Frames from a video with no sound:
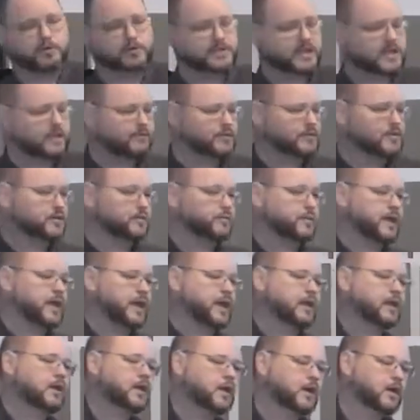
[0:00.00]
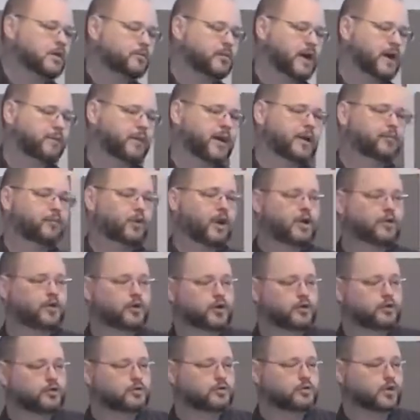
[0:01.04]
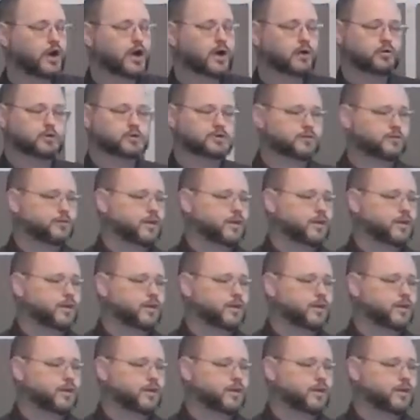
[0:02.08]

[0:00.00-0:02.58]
was given to me by my brother who thought it was a